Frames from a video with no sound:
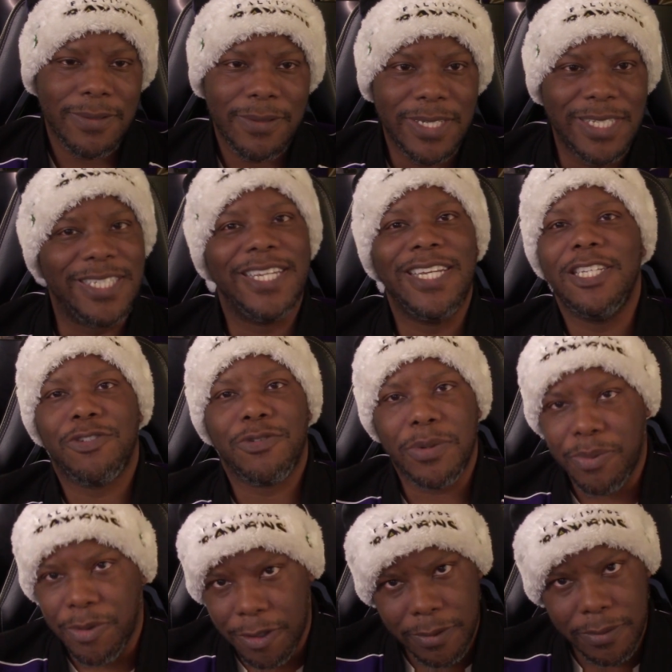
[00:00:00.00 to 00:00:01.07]
He's injury
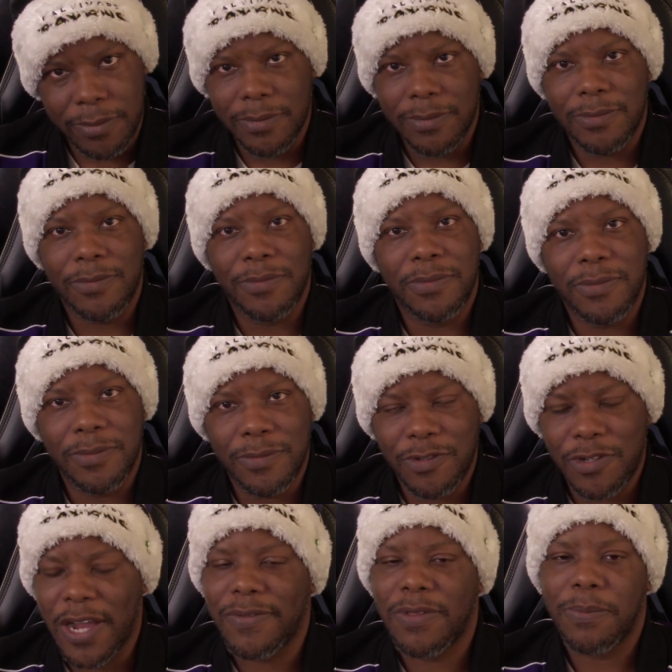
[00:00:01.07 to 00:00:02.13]
prone.
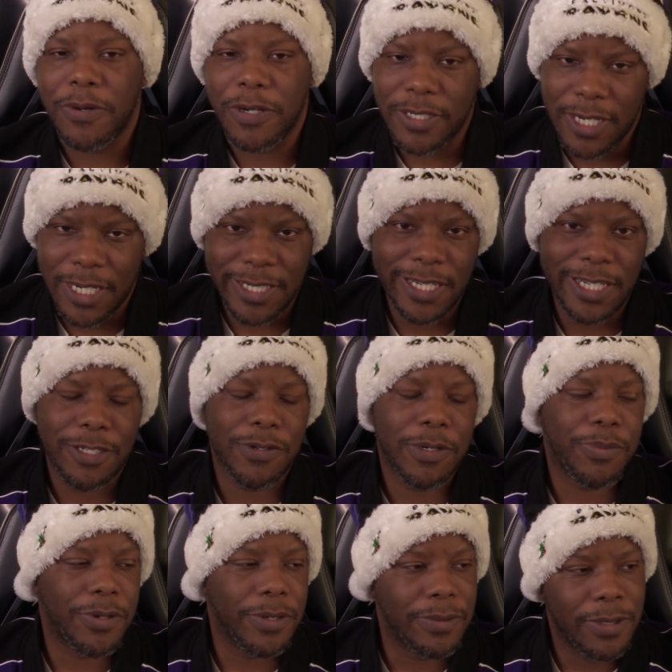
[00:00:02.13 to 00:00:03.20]
Draft the person that's injury
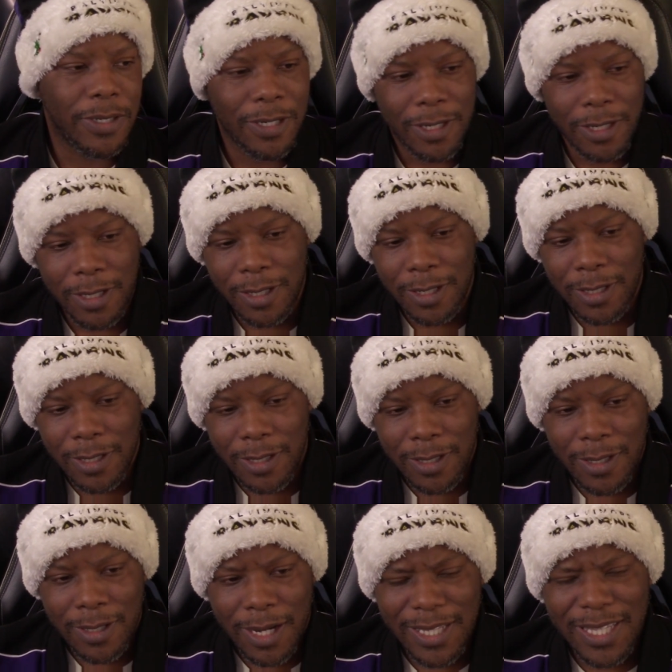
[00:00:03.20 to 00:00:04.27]
prone.
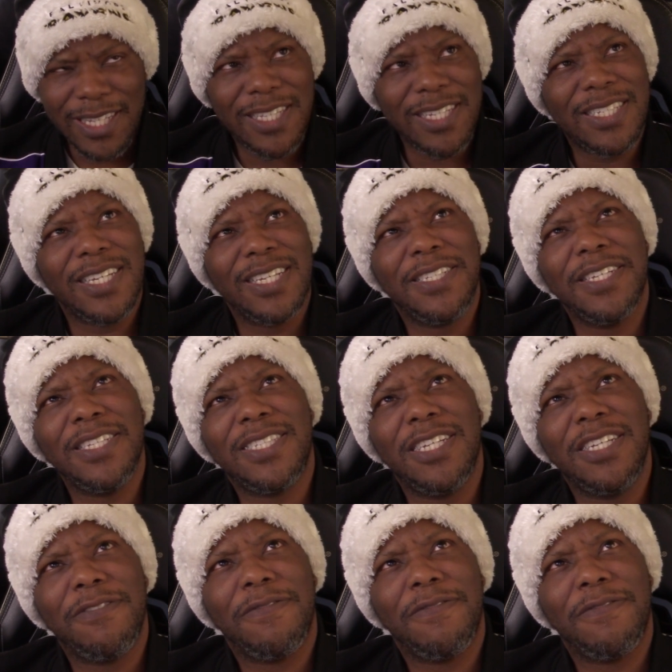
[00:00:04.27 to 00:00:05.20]
I think is this